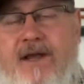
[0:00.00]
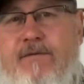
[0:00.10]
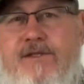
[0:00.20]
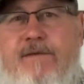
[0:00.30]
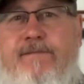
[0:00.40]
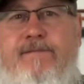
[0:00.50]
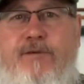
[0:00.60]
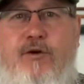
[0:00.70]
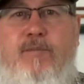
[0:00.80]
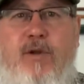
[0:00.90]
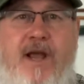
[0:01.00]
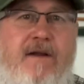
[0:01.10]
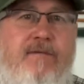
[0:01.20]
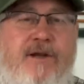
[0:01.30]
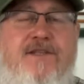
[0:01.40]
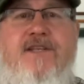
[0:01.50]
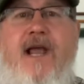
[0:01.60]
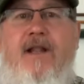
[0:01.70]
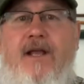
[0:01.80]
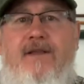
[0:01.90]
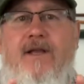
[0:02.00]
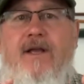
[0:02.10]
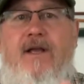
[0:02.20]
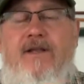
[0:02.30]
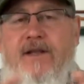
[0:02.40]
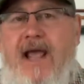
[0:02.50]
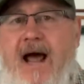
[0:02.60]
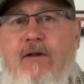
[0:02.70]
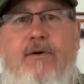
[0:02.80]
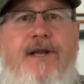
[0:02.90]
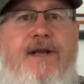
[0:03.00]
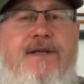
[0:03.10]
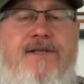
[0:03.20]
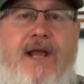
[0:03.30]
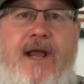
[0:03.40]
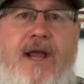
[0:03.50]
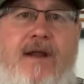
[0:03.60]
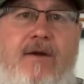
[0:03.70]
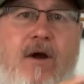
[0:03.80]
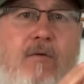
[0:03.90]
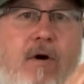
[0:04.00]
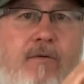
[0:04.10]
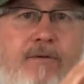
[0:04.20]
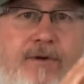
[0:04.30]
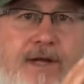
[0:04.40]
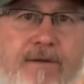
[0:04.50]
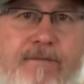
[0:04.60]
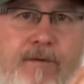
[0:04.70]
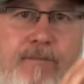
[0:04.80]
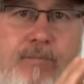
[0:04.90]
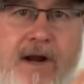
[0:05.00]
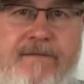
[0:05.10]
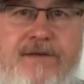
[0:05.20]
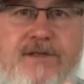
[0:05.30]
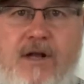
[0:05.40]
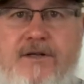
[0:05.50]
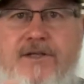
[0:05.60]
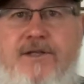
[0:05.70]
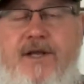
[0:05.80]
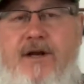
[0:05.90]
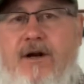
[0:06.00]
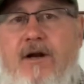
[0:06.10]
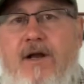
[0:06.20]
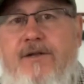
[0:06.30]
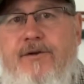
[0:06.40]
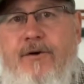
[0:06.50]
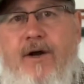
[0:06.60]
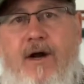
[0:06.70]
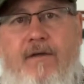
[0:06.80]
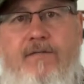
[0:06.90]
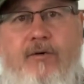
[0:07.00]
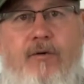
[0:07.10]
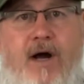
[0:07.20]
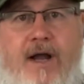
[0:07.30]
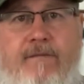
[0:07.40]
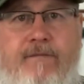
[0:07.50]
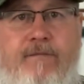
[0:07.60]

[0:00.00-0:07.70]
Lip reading: It was a food plan for each day, like the calories and what we would eat for breakfast, lunch, and dinner during our through hike,